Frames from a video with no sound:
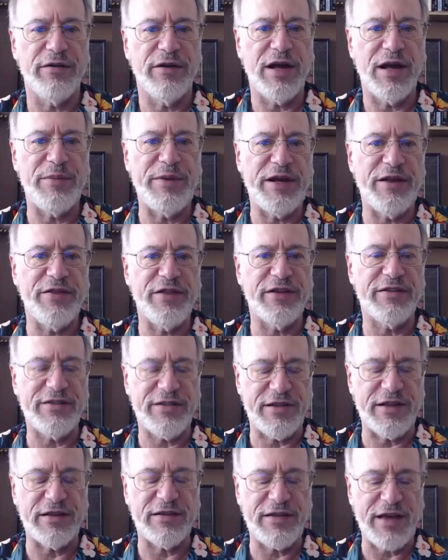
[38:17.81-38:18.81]
I mean,
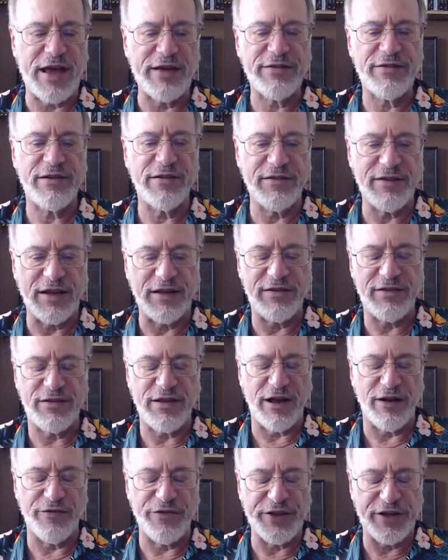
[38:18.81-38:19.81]
the test
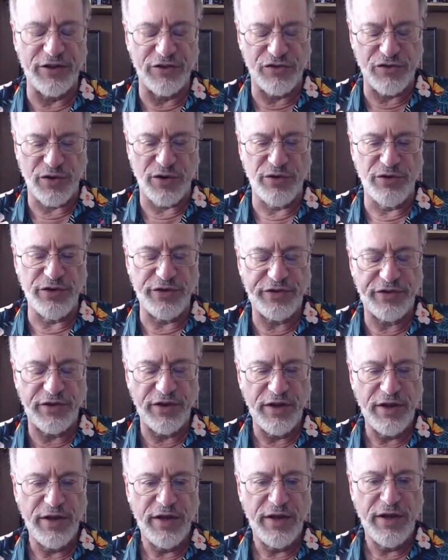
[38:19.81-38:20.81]
itself, the controls,
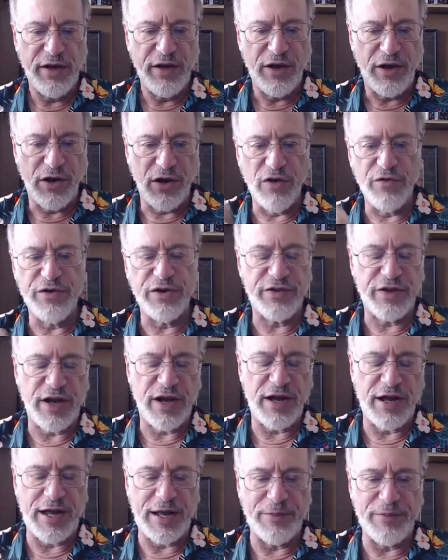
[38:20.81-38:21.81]
over
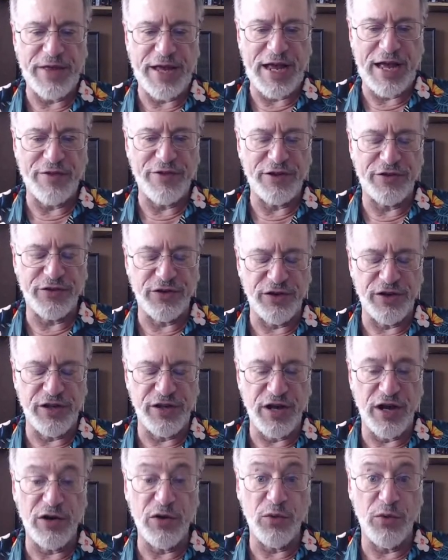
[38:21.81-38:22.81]
time, they had this
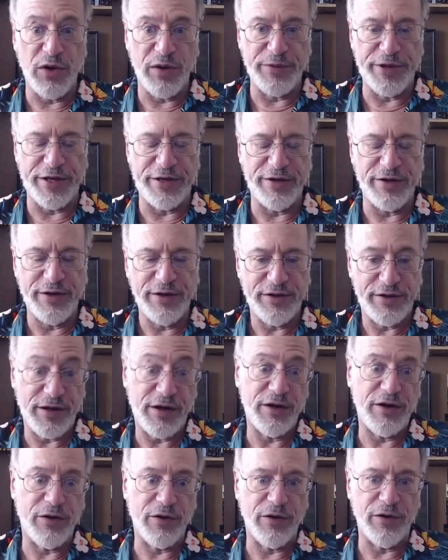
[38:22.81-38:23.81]
young
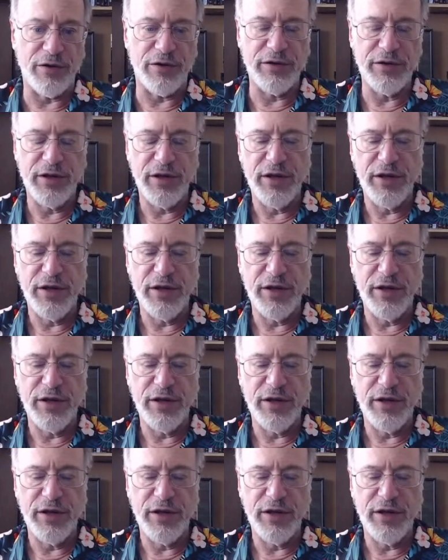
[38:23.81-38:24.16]
girl,